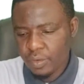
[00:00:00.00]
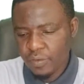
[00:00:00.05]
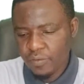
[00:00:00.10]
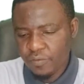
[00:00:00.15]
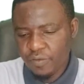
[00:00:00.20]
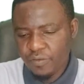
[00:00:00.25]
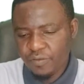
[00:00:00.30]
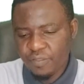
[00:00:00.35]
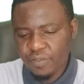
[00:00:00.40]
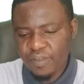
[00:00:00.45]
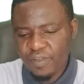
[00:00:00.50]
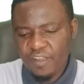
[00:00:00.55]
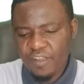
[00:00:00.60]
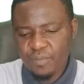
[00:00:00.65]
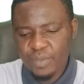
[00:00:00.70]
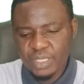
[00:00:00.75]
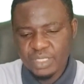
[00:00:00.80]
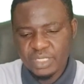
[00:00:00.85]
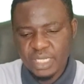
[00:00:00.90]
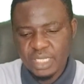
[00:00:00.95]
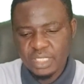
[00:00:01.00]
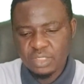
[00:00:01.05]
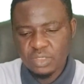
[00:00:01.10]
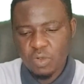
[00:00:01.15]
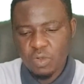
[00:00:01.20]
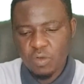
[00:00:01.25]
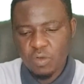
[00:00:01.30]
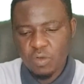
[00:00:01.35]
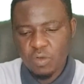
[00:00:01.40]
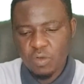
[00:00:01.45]

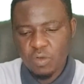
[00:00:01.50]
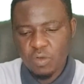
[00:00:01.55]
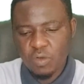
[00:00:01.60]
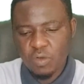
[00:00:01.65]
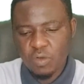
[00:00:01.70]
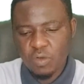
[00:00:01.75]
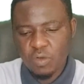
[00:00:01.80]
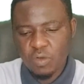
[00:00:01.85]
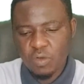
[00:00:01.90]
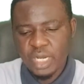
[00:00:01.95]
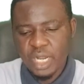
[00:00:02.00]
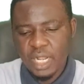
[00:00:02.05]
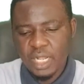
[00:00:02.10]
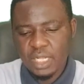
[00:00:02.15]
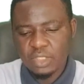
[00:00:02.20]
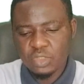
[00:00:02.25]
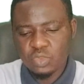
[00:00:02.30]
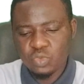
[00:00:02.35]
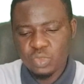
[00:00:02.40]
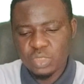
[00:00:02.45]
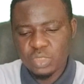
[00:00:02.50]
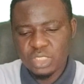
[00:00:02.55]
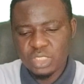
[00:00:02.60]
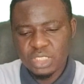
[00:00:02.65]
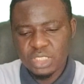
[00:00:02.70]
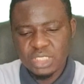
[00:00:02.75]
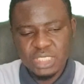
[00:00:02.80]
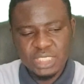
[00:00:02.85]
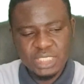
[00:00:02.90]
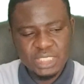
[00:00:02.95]
55% of
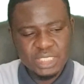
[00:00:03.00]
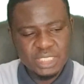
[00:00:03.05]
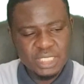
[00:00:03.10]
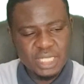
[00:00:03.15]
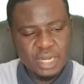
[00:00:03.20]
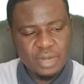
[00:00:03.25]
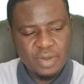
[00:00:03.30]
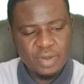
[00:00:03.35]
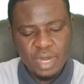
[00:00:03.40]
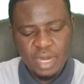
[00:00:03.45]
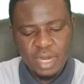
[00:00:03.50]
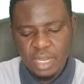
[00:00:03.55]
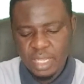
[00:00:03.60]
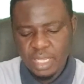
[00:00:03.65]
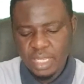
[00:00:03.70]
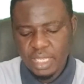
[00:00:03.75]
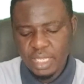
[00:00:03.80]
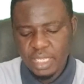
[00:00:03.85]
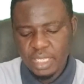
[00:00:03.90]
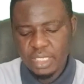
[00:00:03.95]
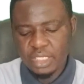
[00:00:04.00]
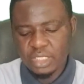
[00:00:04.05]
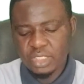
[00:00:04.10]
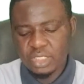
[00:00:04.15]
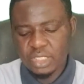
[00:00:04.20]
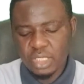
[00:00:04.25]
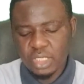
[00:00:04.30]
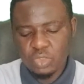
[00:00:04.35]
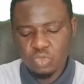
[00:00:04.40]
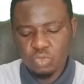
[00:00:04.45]
426 naira
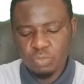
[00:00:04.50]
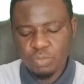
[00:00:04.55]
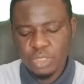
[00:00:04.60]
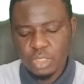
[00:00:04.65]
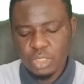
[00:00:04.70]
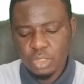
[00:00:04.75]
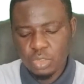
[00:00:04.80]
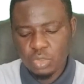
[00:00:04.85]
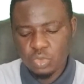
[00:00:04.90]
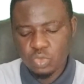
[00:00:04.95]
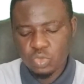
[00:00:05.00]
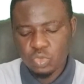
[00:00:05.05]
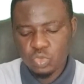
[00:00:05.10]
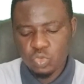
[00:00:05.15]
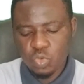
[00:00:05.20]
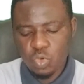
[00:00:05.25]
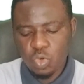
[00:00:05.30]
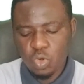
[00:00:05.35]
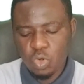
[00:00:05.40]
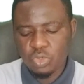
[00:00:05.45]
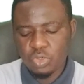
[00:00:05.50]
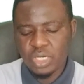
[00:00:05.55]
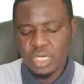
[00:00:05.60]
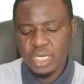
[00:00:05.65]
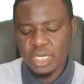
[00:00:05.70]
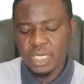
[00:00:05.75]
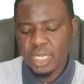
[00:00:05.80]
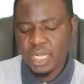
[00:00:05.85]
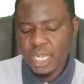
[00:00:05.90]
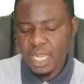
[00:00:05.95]
is said to be
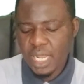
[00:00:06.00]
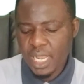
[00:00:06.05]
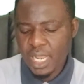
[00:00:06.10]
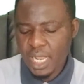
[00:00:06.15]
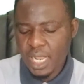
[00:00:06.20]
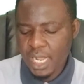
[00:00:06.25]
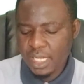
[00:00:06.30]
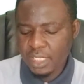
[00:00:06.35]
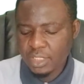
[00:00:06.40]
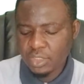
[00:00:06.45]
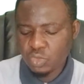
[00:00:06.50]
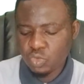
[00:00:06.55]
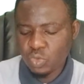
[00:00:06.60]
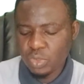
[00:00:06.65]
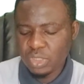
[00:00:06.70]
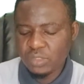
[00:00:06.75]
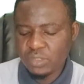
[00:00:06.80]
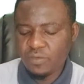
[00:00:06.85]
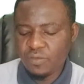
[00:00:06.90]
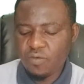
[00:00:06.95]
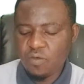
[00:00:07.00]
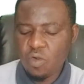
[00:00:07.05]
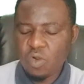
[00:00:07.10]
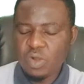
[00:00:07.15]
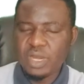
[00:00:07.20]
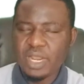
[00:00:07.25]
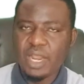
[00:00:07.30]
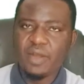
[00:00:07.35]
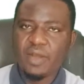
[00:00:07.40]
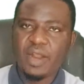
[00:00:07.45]

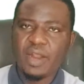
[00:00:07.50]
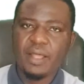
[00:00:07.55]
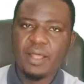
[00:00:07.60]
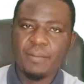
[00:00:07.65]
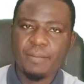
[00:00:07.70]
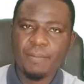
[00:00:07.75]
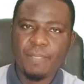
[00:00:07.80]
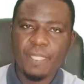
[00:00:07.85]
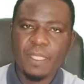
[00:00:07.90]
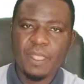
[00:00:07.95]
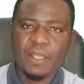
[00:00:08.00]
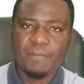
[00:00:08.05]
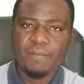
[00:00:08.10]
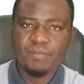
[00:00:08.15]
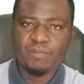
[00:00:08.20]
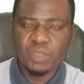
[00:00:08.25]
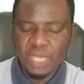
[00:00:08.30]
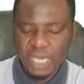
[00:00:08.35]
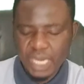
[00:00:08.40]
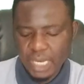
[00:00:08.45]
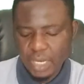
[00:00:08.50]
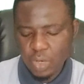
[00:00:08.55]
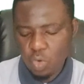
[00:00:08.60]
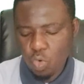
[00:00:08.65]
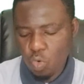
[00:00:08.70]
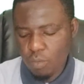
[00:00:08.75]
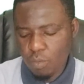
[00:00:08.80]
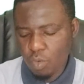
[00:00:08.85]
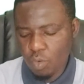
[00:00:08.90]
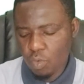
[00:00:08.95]
224 naira 3
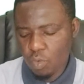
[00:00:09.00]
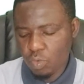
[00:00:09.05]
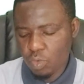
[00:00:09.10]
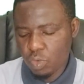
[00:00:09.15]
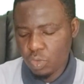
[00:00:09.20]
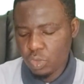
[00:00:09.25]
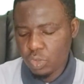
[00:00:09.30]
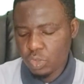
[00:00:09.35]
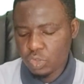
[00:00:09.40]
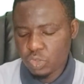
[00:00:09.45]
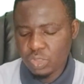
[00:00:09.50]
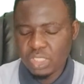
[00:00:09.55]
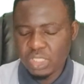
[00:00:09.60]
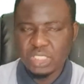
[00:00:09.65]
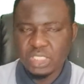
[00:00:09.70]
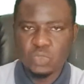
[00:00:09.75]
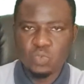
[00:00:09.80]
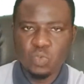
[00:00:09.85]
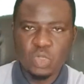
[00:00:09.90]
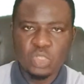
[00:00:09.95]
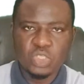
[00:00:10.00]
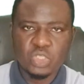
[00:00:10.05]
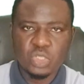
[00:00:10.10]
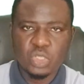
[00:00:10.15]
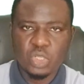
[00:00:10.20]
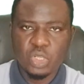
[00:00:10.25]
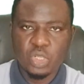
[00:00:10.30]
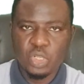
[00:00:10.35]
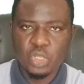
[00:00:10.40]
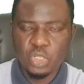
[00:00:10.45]
kobo. So this is what
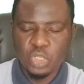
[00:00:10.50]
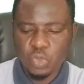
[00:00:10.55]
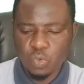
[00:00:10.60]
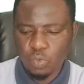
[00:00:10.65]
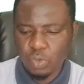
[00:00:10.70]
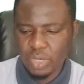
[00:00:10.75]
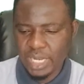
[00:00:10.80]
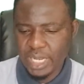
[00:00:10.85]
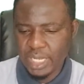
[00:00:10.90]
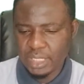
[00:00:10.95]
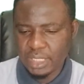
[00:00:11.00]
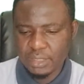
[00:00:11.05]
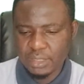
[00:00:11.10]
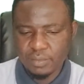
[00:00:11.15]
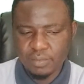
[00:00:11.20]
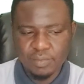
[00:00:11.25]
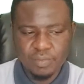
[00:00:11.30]
you will get.